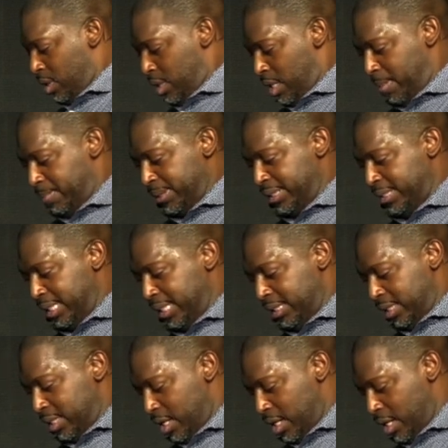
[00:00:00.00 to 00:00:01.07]
Number
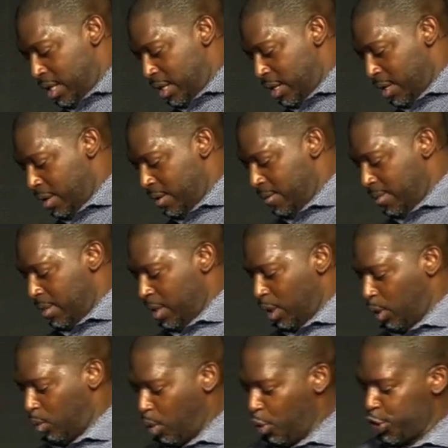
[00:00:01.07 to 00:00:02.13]
six,
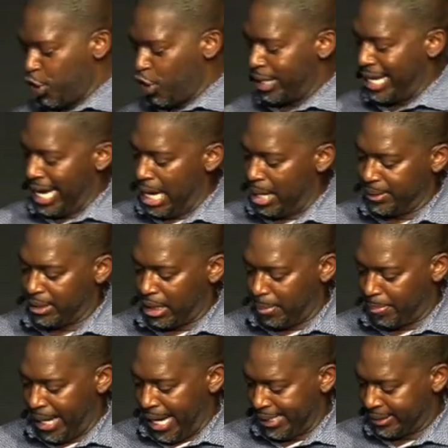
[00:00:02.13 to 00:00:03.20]
grow your character
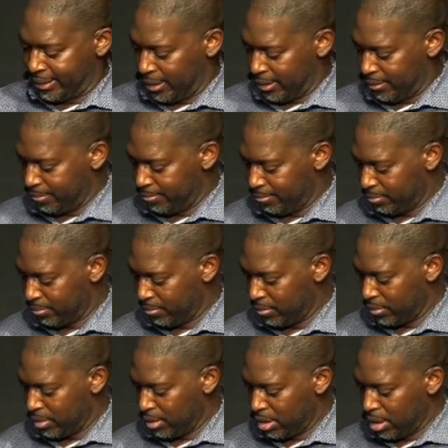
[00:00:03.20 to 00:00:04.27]
capacity.
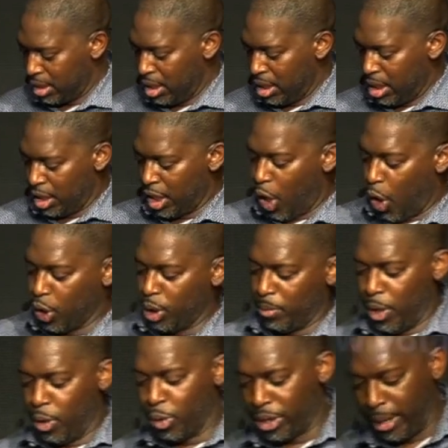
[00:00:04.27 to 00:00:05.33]
The only
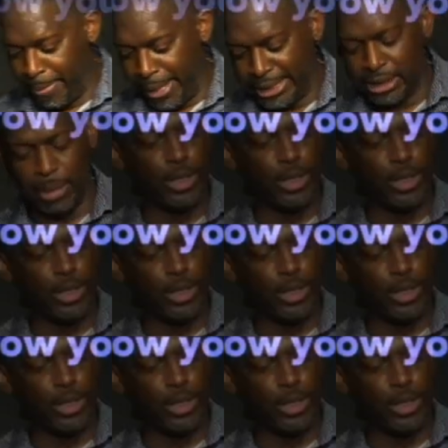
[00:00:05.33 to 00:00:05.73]
one who can mess up